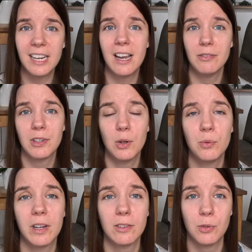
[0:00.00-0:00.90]
day
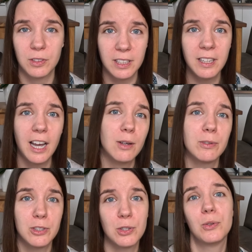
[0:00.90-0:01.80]
leftovers for dinner, I
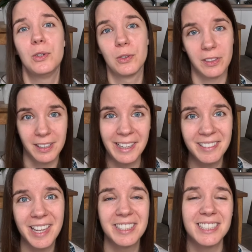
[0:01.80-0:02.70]
will show you in the
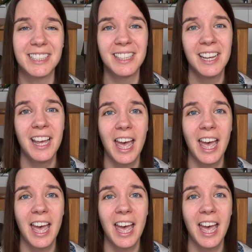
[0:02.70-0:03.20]
next section,